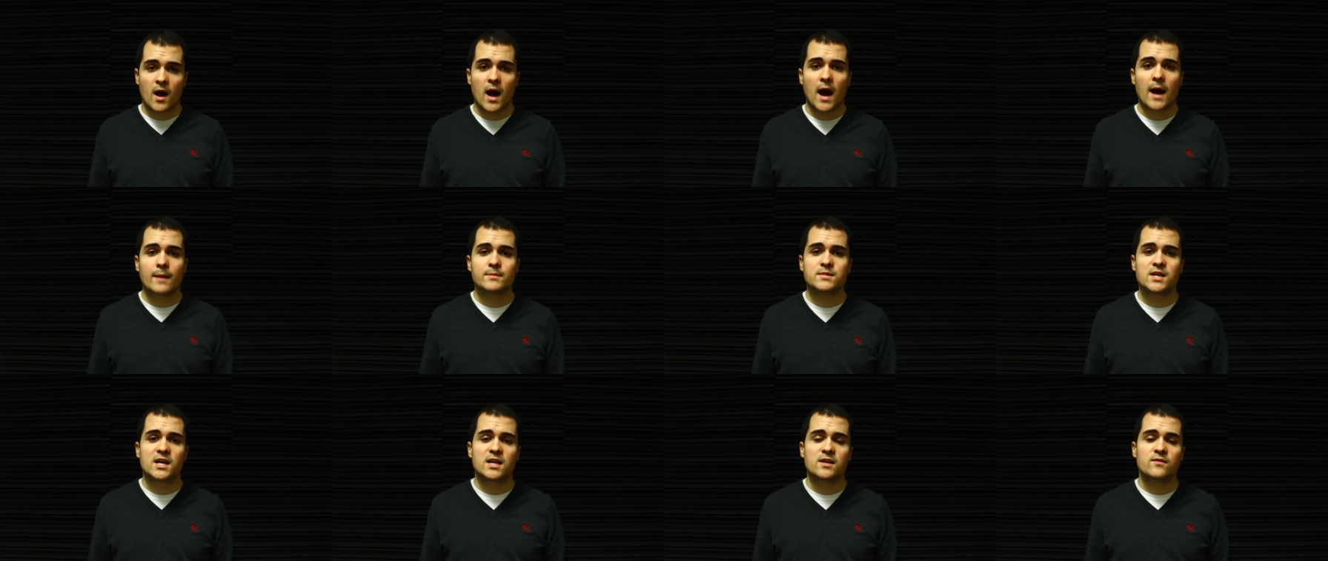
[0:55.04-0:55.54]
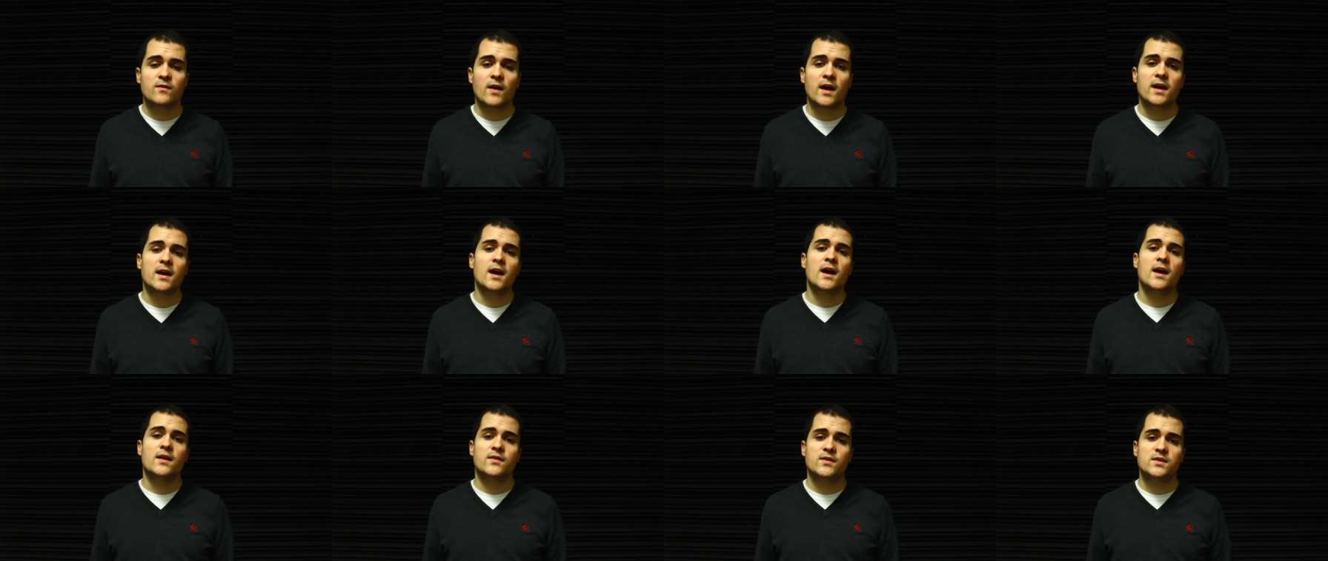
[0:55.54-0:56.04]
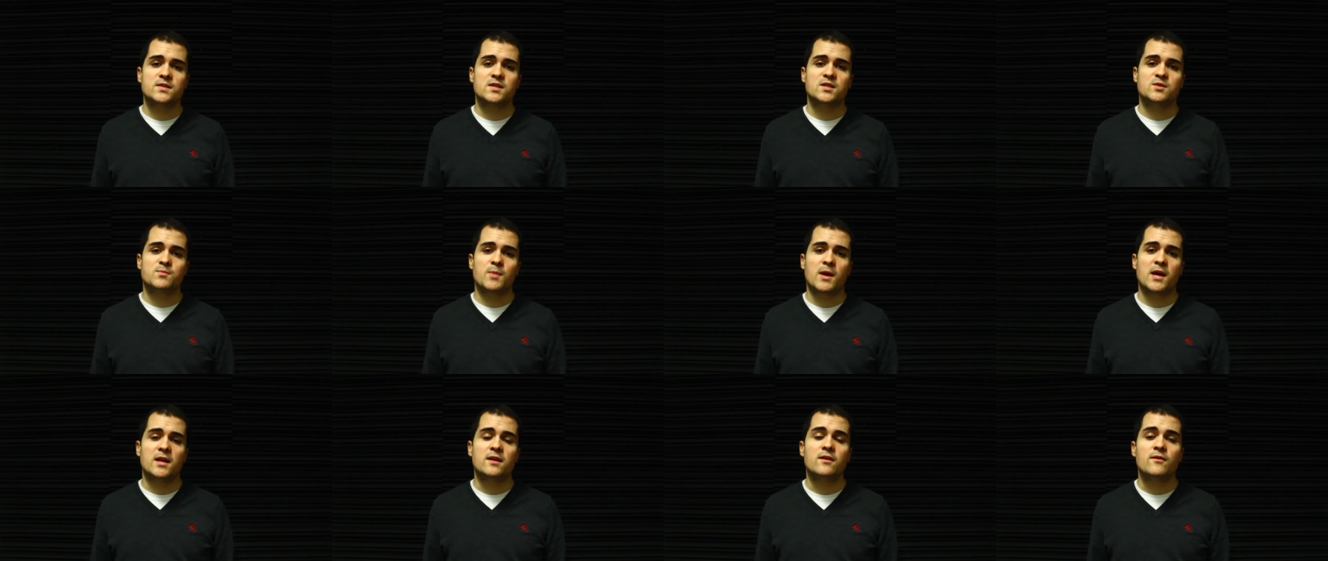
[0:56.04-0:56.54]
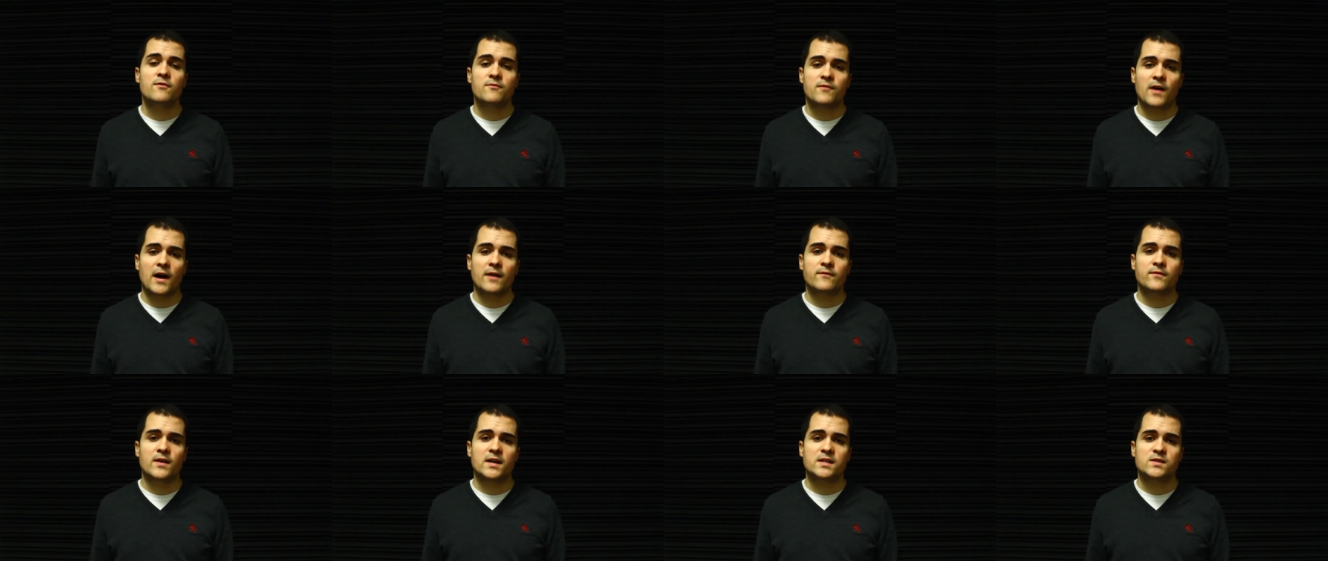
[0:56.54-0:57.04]
I'm Danny Vega, and this has been
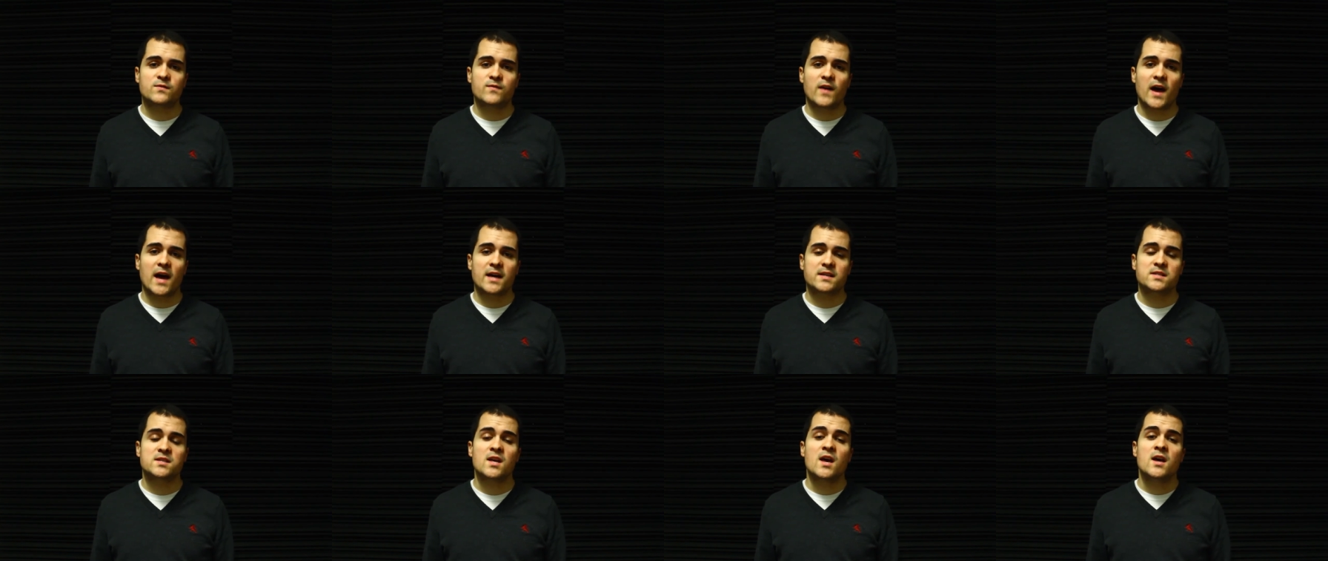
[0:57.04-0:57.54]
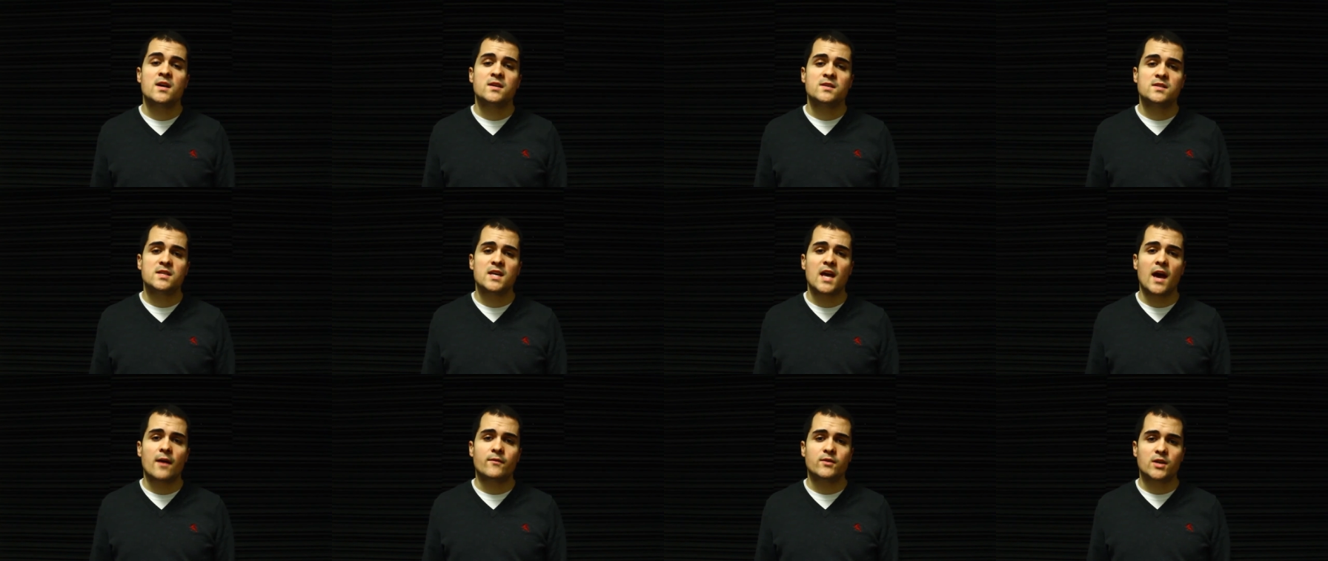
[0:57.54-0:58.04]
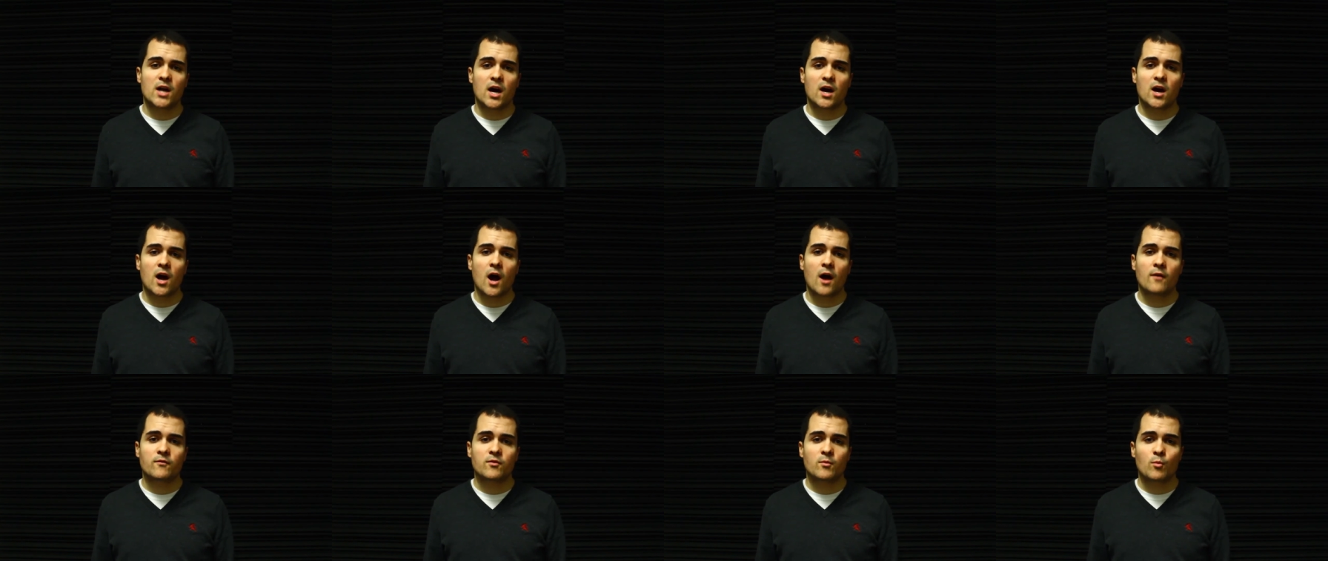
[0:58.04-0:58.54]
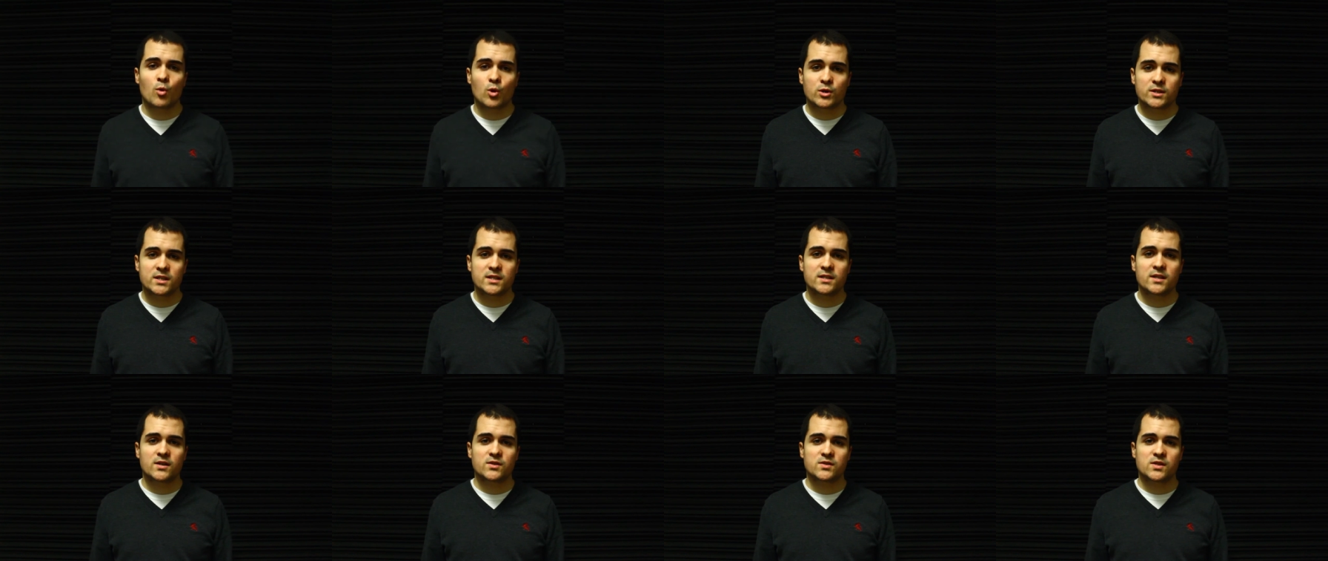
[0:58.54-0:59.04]
5 Fast Facts. See Heavy.com for more
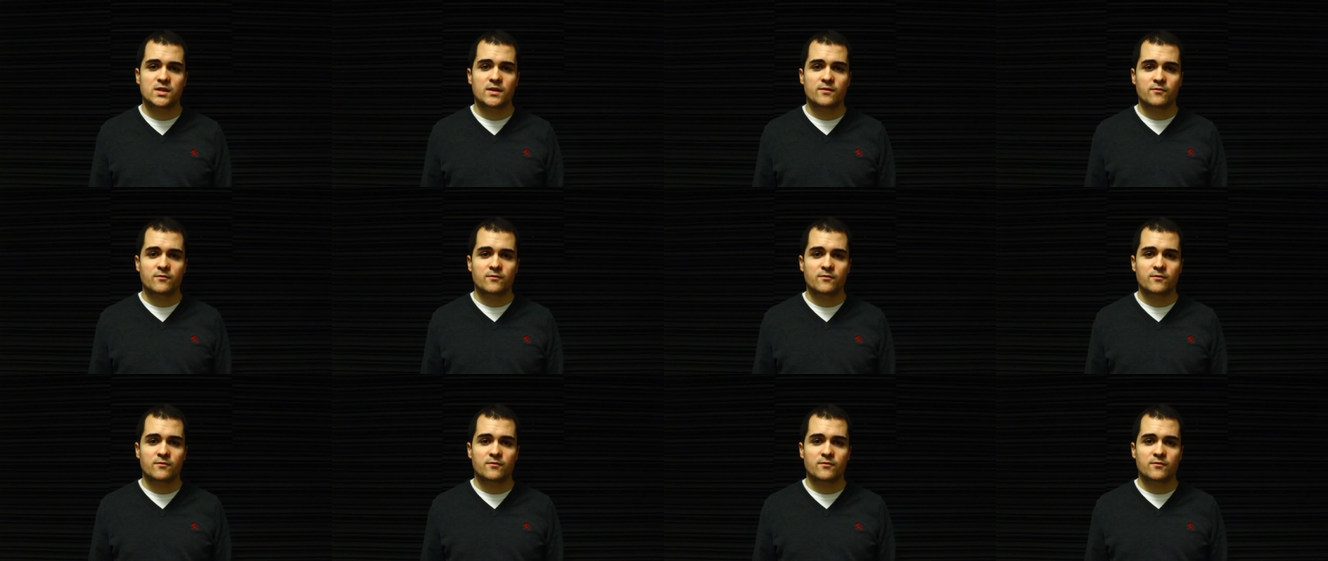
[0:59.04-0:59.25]
details and